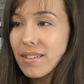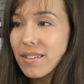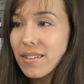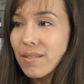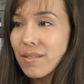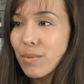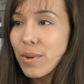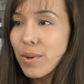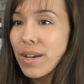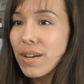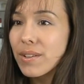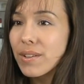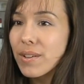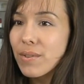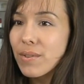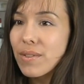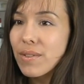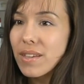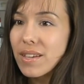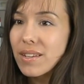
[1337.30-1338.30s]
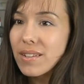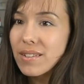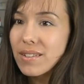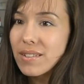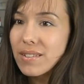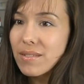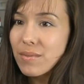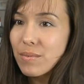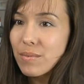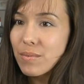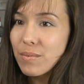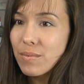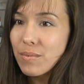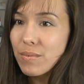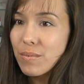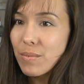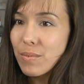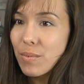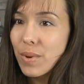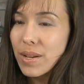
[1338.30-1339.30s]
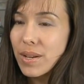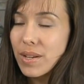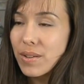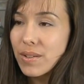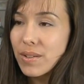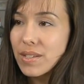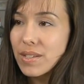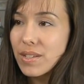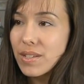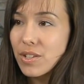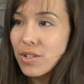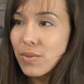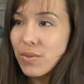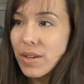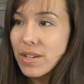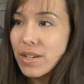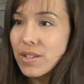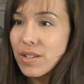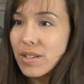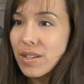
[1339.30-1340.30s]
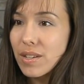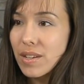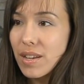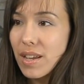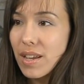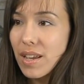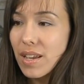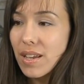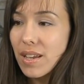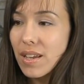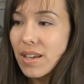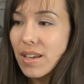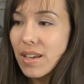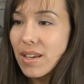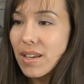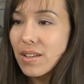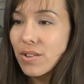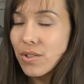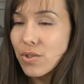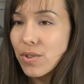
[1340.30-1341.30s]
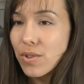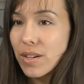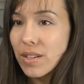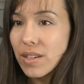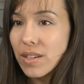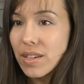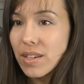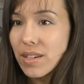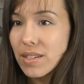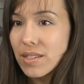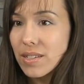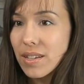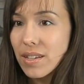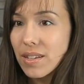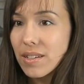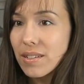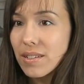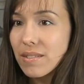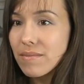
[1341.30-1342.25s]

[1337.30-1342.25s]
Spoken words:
we all know that when you're in a situation and your adrenaline kicks in,